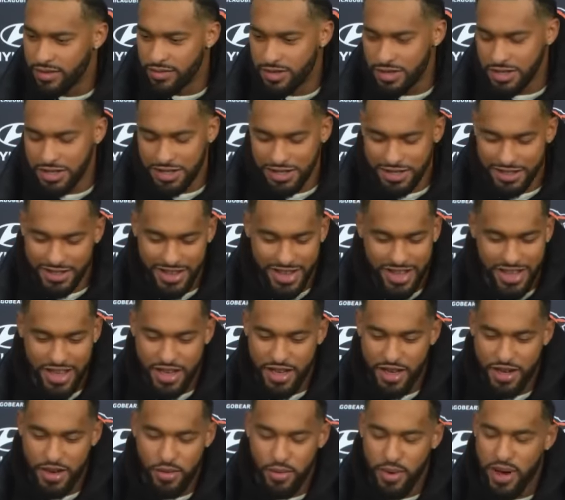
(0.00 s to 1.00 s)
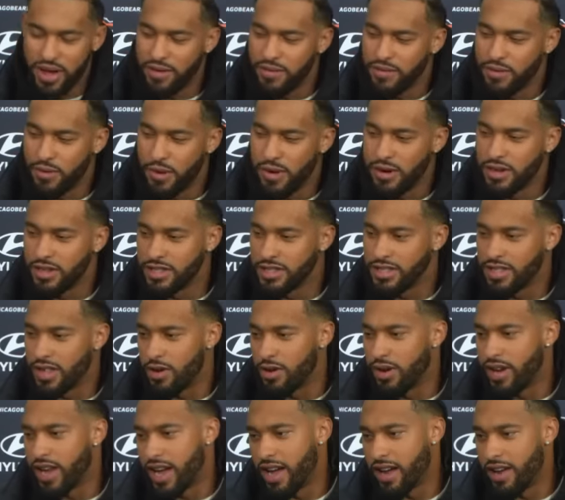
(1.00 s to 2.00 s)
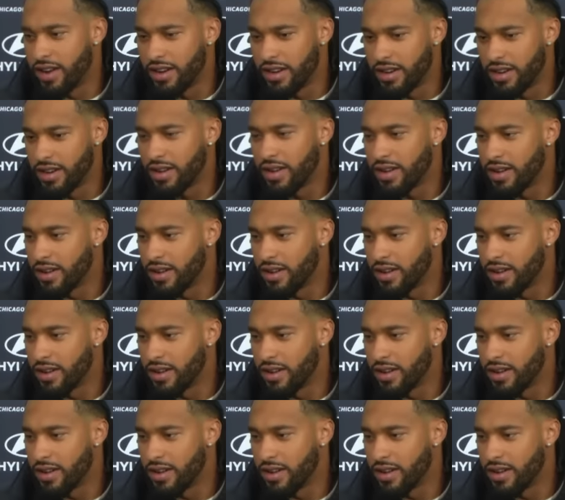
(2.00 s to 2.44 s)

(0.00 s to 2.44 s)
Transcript: Just waiting for it to slow down and